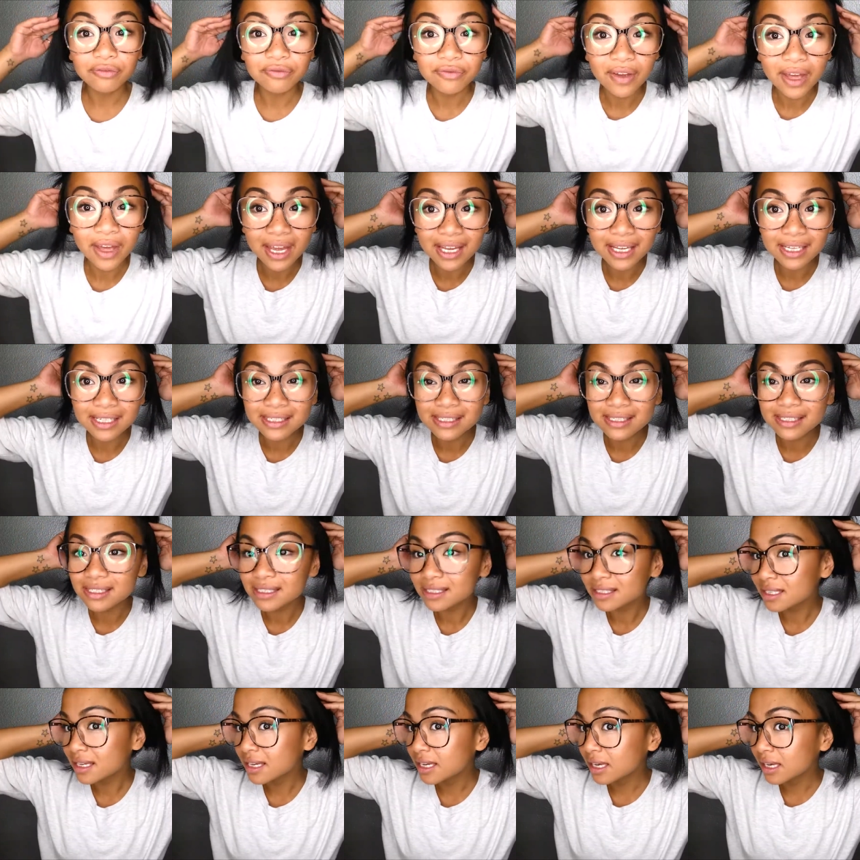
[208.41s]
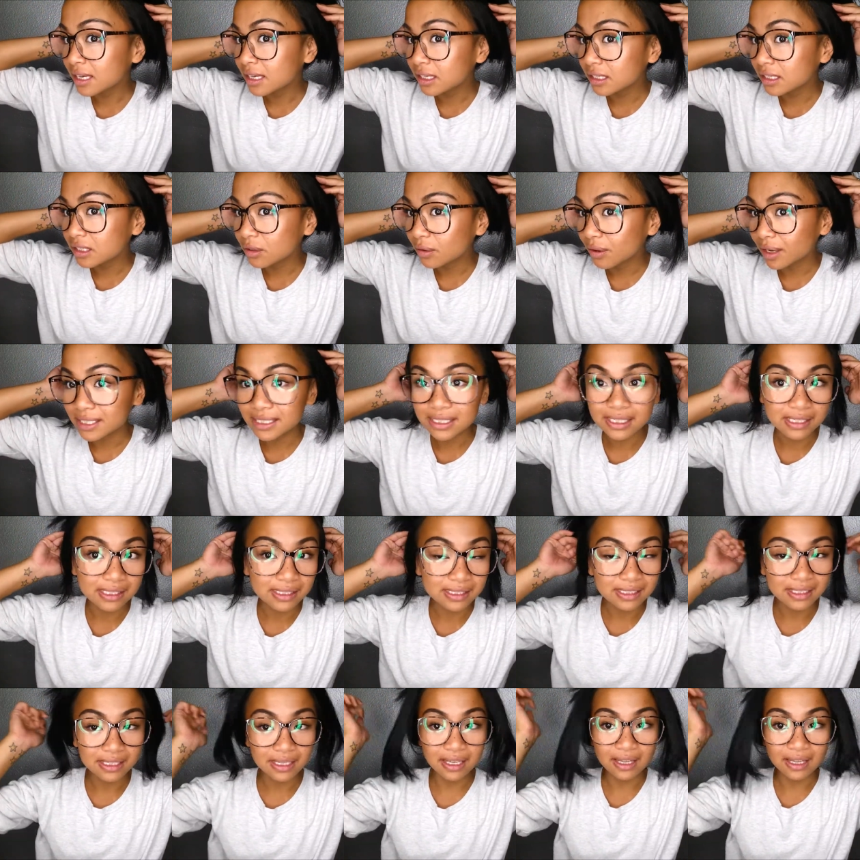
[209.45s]
face. You guys can
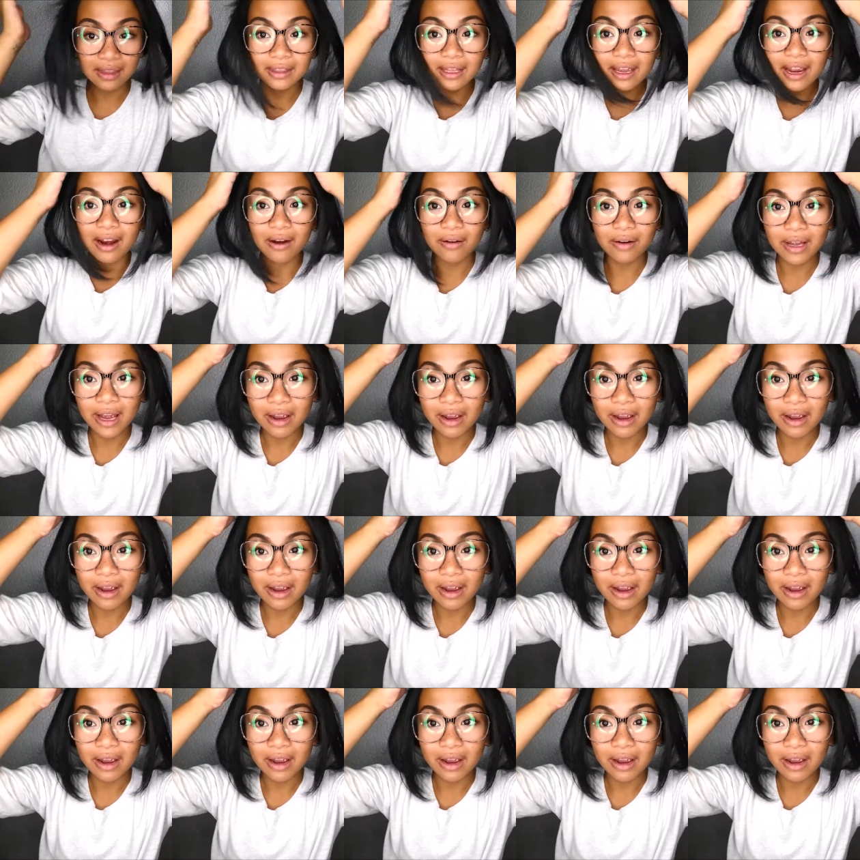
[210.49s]
see it there.